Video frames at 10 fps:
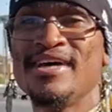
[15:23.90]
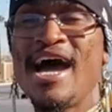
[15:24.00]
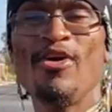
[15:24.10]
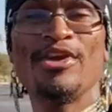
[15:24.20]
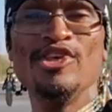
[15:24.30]

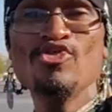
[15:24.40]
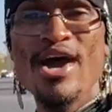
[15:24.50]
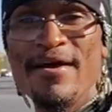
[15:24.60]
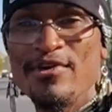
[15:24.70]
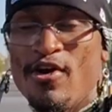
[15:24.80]
how can you
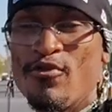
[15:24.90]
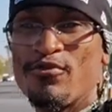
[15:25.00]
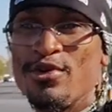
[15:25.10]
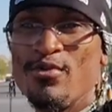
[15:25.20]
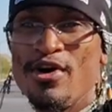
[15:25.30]
have your own
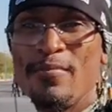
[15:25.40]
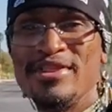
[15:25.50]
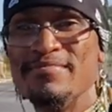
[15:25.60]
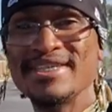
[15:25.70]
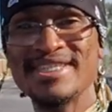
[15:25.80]
free will?
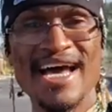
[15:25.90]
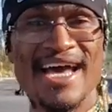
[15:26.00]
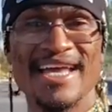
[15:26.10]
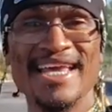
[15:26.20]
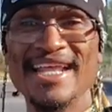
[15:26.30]
But the
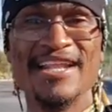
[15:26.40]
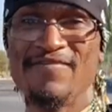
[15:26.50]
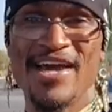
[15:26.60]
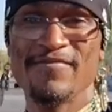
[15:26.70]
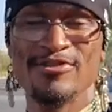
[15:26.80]
Messiah, he didn't
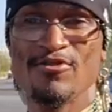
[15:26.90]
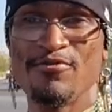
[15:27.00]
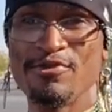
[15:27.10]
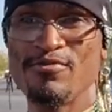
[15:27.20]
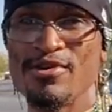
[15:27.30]
even have his own
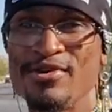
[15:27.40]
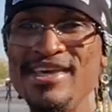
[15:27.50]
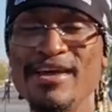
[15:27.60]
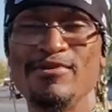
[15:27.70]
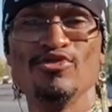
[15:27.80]
free will. He
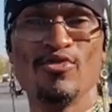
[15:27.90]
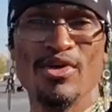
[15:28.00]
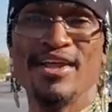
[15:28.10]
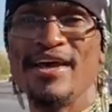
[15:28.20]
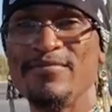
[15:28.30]
came to do the
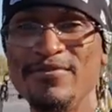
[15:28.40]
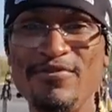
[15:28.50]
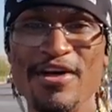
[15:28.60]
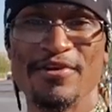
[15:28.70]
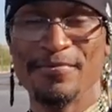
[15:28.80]
will of the Heavenly
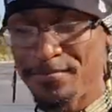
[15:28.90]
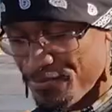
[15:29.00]
Father.